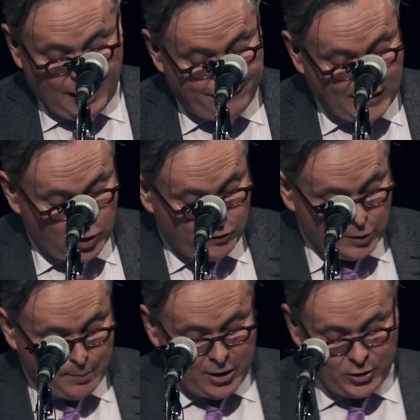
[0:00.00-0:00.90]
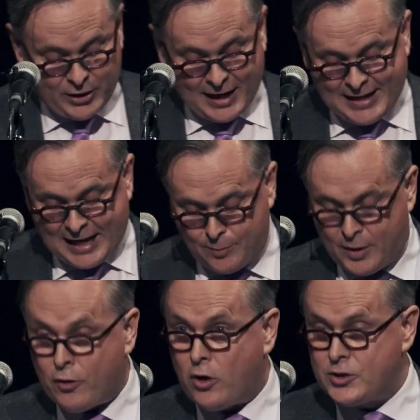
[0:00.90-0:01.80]
a Fellow of the American Academy
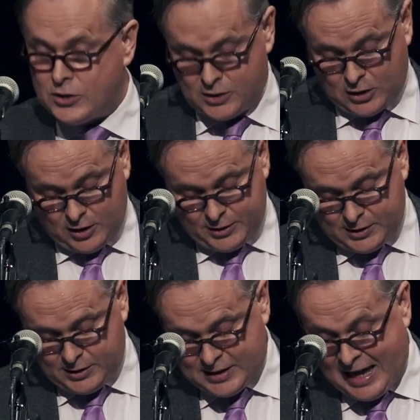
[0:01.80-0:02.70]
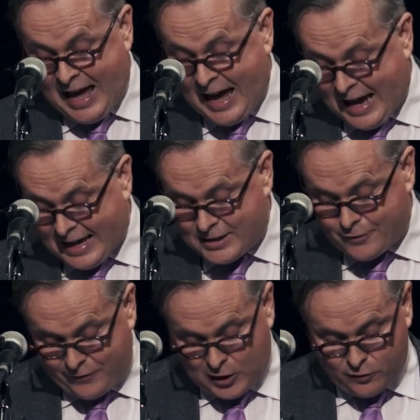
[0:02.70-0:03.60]
of Arts and Sciences, and a
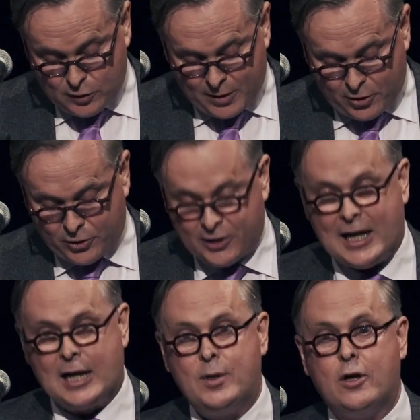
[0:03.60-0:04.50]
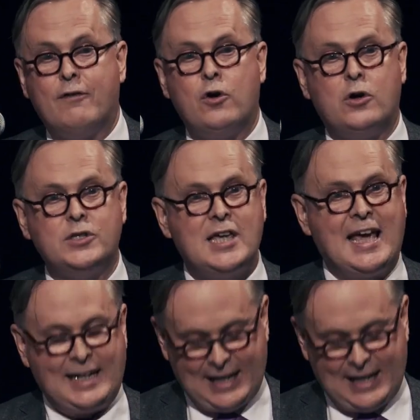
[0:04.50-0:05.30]
Fellow of the American Academy of Arts and